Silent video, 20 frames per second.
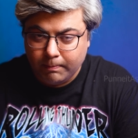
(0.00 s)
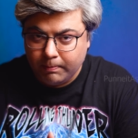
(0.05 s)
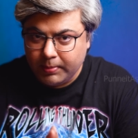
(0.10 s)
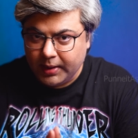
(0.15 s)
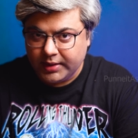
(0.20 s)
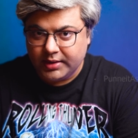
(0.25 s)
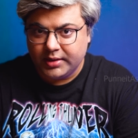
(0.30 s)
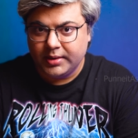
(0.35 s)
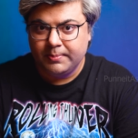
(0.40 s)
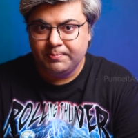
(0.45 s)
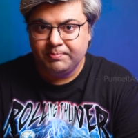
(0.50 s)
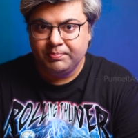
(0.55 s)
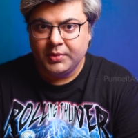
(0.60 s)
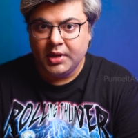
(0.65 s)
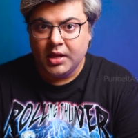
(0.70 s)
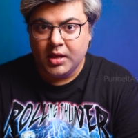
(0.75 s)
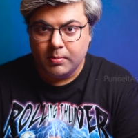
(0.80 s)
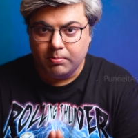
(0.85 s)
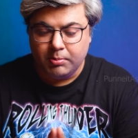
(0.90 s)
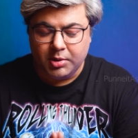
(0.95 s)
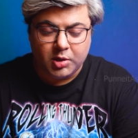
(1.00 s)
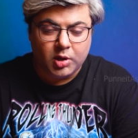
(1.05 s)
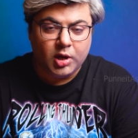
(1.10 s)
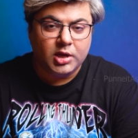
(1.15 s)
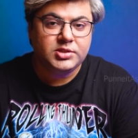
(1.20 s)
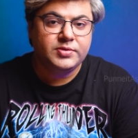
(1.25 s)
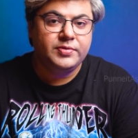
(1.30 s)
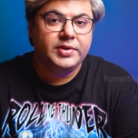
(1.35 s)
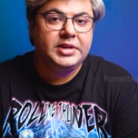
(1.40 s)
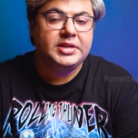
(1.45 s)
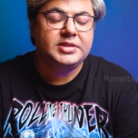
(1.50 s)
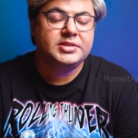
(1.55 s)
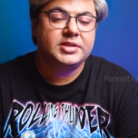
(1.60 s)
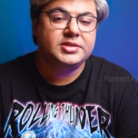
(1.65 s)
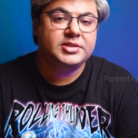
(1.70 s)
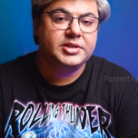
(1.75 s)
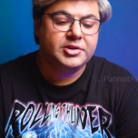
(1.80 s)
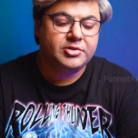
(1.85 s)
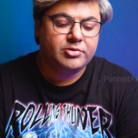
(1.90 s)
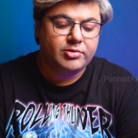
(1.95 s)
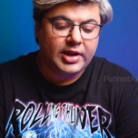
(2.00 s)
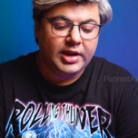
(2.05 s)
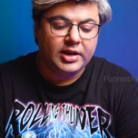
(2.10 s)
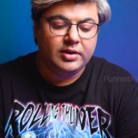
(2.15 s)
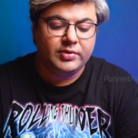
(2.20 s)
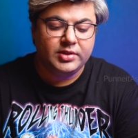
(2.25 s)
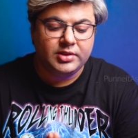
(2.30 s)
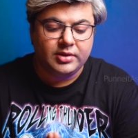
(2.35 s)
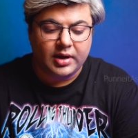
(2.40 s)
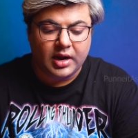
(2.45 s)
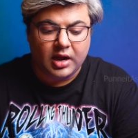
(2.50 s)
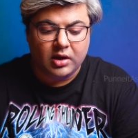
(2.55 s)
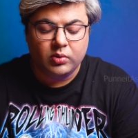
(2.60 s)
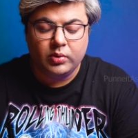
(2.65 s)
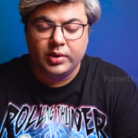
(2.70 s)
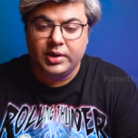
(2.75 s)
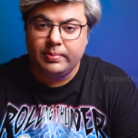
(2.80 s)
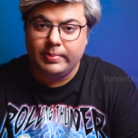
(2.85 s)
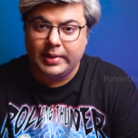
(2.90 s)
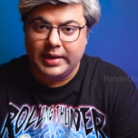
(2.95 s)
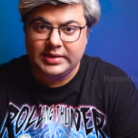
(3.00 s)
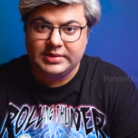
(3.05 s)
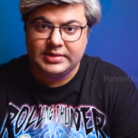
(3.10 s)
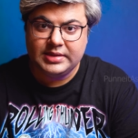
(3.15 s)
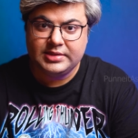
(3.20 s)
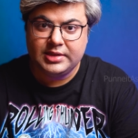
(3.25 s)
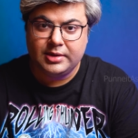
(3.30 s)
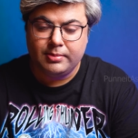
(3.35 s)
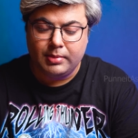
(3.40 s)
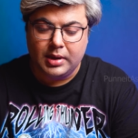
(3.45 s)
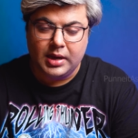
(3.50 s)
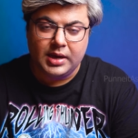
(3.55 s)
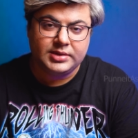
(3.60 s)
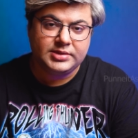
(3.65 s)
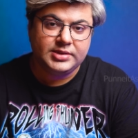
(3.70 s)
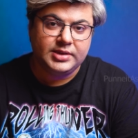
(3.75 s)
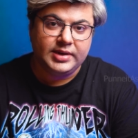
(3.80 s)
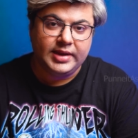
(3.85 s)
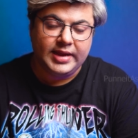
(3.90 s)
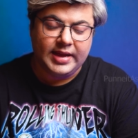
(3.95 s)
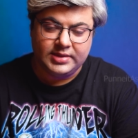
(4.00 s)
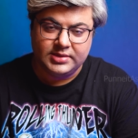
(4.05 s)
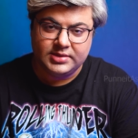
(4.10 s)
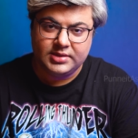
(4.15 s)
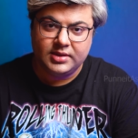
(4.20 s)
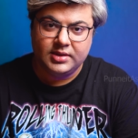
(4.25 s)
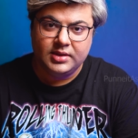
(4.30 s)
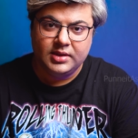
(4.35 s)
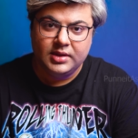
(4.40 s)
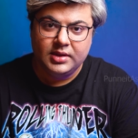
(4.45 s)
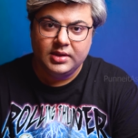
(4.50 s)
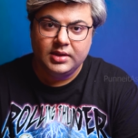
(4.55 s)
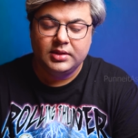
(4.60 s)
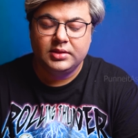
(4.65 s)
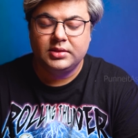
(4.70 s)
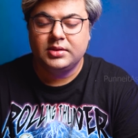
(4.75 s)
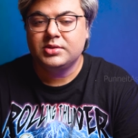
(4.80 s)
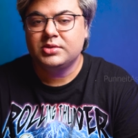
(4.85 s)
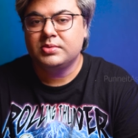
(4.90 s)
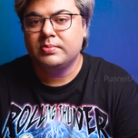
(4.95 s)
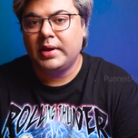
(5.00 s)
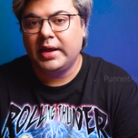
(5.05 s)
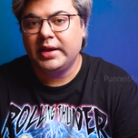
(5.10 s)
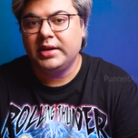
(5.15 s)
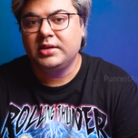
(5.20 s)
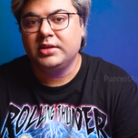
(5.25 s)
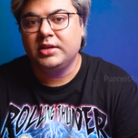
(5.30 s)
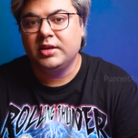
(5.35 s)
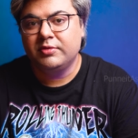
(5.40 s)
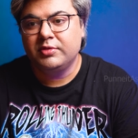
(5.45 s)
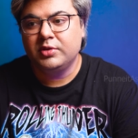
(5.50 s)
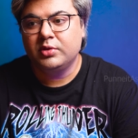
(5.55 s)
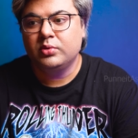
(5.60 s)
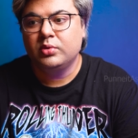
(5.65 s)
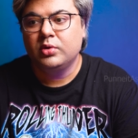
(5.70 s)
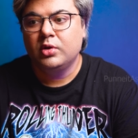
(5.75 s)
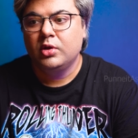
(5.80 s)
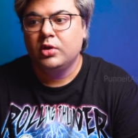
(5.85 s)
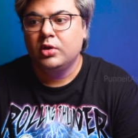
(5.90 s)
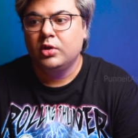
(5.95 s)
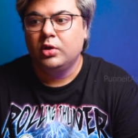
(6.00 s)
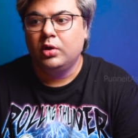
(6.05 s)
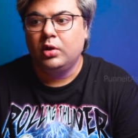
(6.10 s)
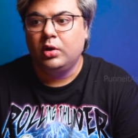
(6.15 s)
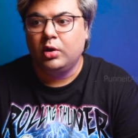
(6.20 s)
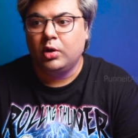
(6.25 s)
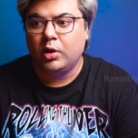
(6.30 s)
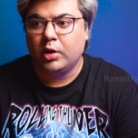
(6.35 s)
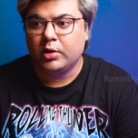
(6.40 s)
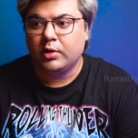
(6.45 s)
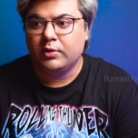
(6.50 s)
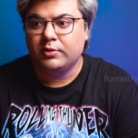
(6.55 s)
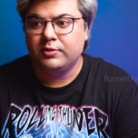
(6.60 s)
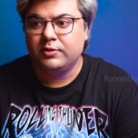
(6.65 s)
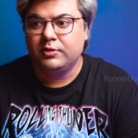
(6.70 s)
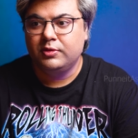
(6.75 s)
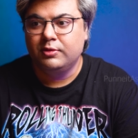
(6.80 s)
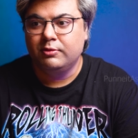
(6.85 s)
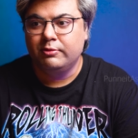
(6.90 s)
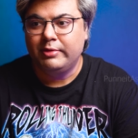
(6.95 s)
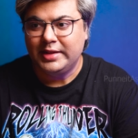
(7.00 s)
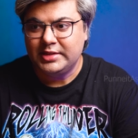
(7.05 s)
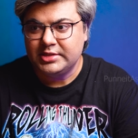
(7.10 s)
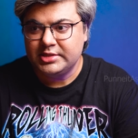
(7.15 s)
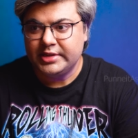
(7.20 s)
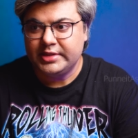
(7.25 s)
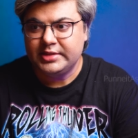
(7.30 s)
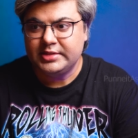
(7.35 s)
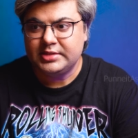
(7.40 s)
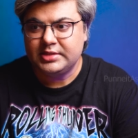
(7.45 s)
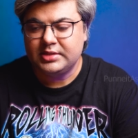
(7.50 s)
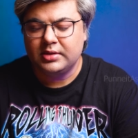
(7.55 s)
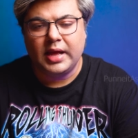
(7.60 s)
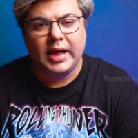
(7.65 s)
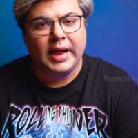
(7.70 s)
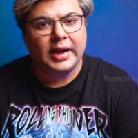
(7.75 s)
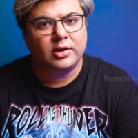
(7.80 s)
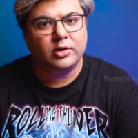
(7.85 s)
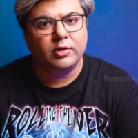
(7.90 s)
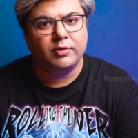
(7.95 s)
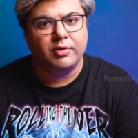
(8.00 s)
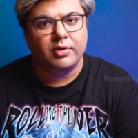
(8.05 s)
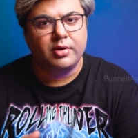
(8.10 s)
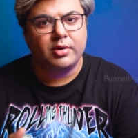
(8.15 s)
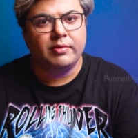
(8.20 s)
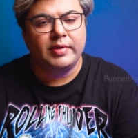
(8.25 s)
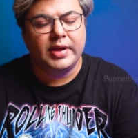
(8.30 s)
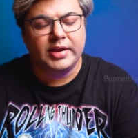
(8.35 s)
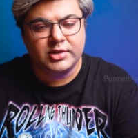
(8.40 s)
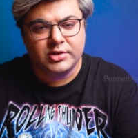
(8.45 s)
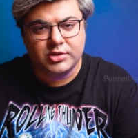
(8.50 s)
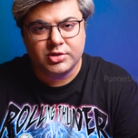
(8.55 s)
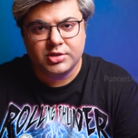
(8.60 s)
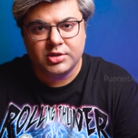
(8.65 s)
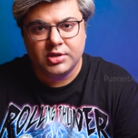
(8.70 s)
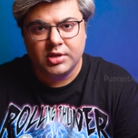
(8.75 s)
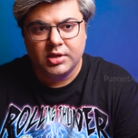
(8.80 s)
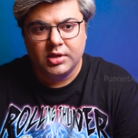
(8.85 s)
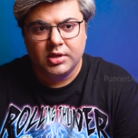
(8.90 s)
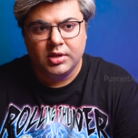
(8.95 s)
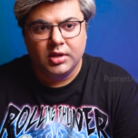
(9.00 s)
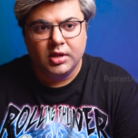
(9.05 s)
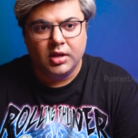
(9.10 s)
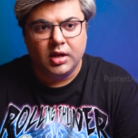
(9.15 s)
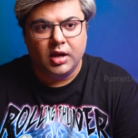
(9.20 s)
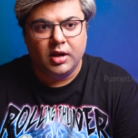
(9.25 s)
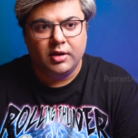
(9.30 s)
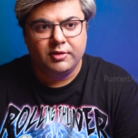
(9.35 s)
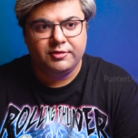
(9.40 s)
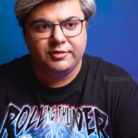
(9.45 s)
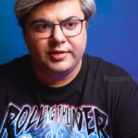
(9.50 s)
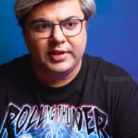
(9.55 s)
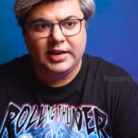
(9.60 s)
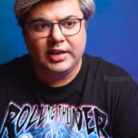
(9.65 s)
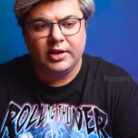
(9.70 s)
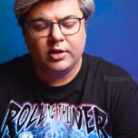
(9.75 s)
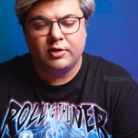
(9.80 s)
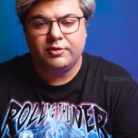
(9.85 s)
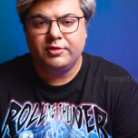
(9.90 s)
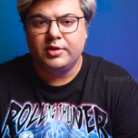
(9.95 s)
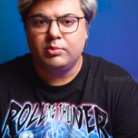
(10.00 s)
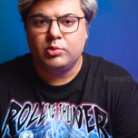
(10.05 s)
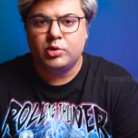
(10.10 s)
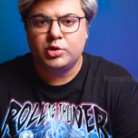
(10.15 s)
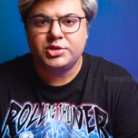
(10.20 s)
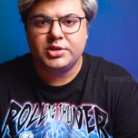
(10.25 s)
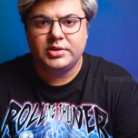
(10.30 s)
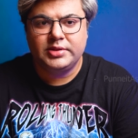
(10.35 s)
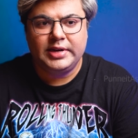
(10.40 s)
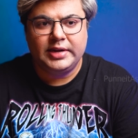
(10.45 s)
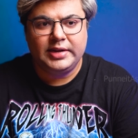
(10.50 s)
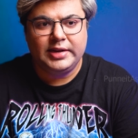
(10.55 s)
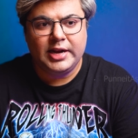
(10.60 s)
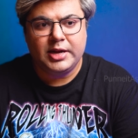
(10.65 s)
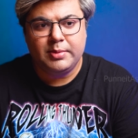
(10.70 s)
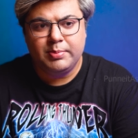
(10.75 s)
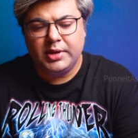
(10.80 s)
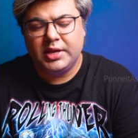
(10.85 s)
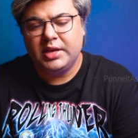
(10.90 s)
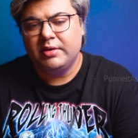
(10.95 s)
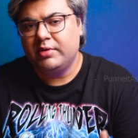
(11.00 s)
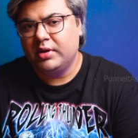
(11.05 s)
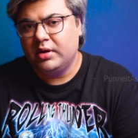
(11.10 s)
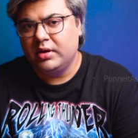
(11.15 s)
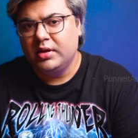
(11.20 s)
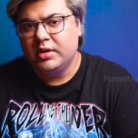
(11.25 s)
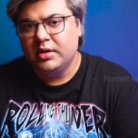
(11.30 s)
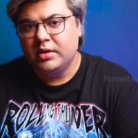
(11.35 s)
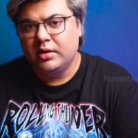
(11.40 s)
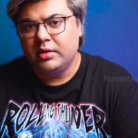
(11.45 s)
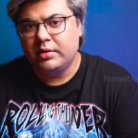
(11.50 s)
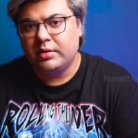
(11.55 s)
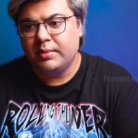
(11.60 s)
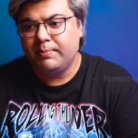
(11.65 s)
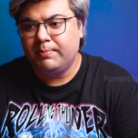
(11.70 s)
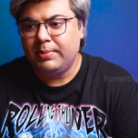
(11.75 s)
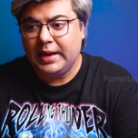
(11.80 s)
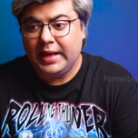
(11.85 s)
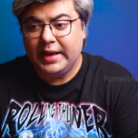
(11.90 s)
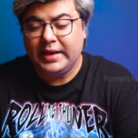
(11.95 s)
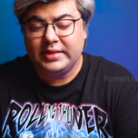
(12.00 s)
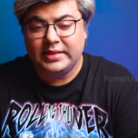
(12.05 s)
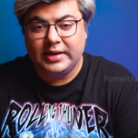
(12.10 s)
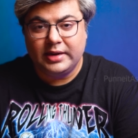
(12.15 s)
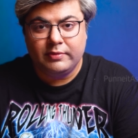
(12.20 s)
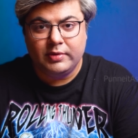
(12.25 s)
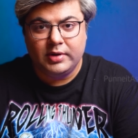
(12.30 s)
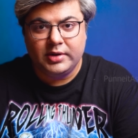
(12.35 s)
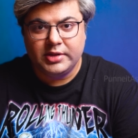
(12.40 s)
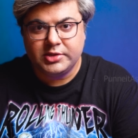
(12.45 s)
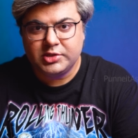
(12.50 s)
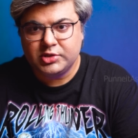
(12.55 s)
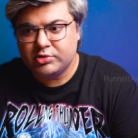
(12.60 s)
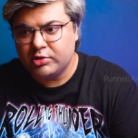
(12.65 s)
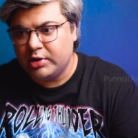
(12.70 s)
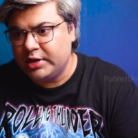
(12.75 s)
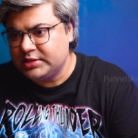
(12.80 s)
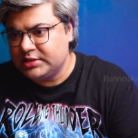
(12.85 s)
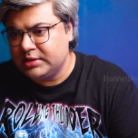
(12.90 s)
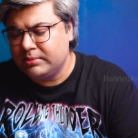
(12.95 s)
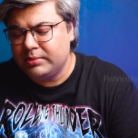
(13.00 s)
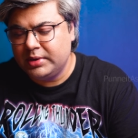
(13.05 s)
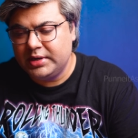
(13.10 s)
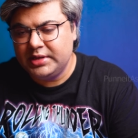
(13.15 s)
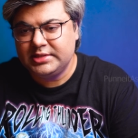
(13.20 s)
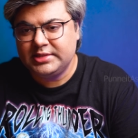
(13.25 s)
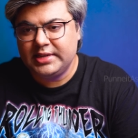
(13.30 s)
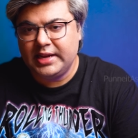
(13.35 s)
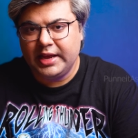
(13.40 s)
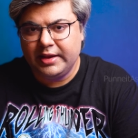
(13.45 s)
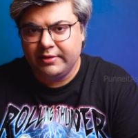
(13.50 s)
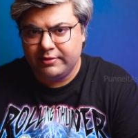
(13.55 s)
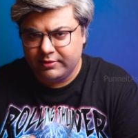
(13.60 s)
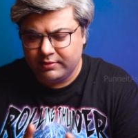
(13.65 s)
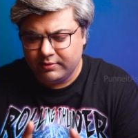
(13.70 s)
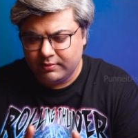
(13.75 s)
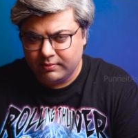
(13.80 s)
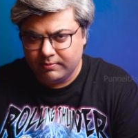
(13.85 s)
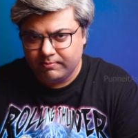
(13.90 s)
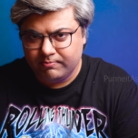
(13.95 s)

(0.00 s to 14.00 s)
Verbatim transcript: But because Venus is in trine with Rahu in Pisces and Mars in Cancer, this might give you a lot of vengeance, act of revenge, uh, feeling of emotion that let me give a reply that will destroy somebody's life.